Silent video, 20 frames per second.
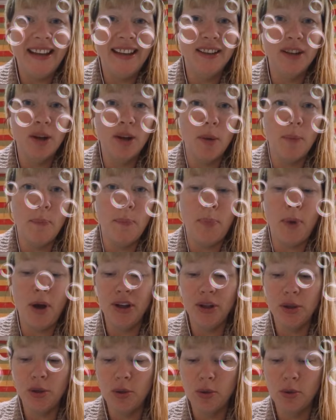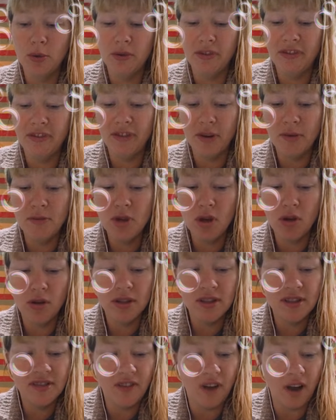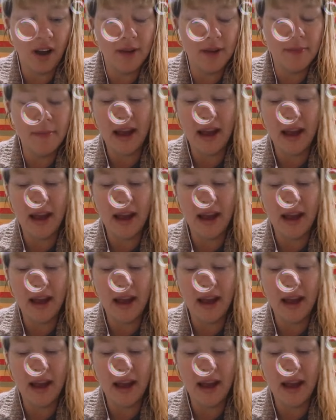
in a Bottle from Your Divine